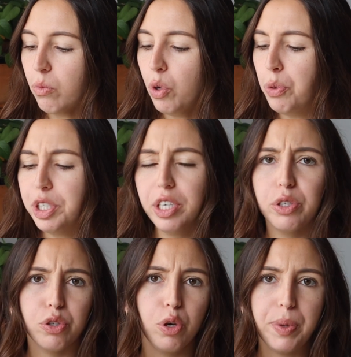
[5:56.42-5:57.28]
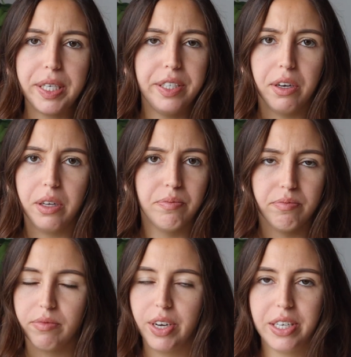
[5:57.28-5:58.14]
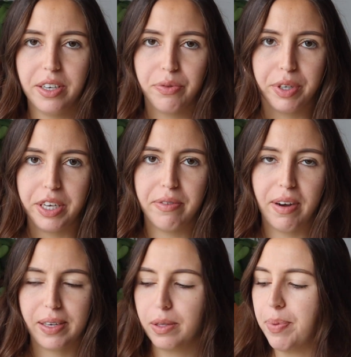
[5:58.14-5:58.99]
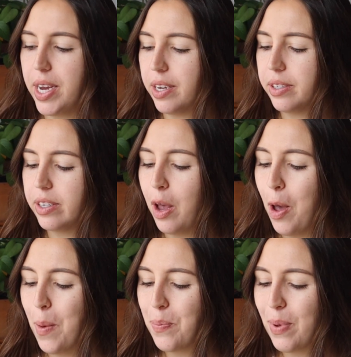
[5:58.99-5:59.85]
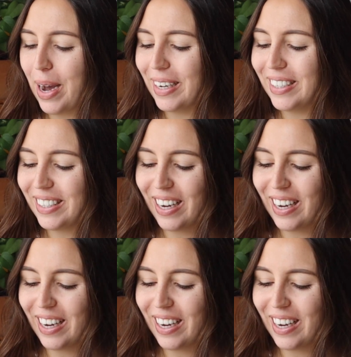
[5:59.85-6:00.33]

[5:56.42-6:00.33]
which it's no big deal. It didn't really affect the piece, but